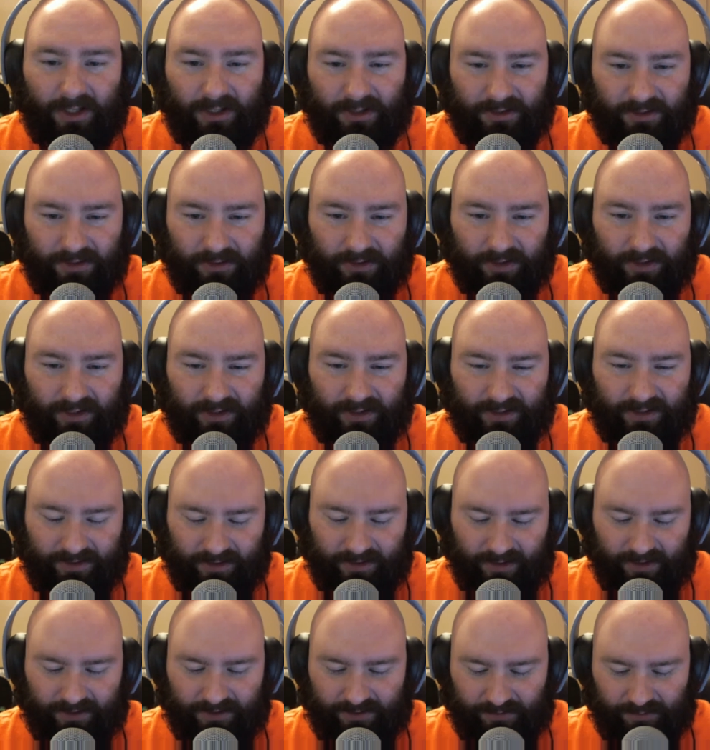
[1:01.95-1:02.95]
So I got this
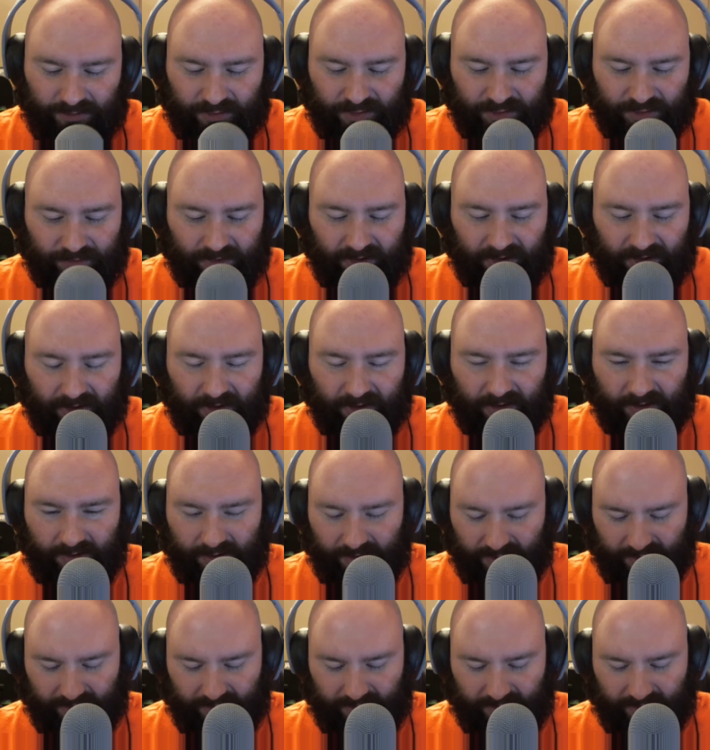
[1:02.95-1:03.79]
awesome new speaker.